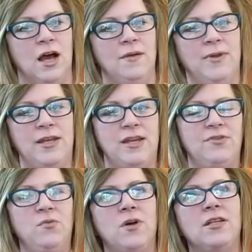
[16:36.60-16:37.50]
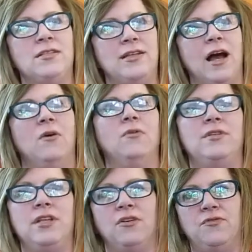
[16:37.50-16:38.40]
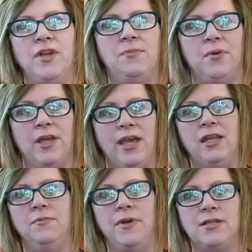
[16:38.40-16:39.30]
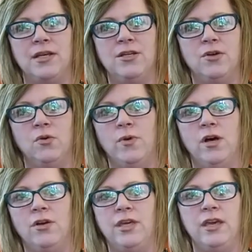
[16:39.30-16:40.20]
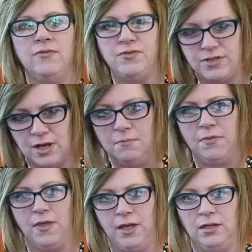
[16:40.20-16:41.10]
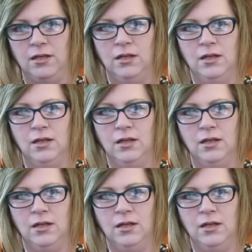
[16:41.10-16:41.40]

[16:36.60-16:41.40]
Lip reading: I mean, I never want to sound self-deprecating because I know that we all give something.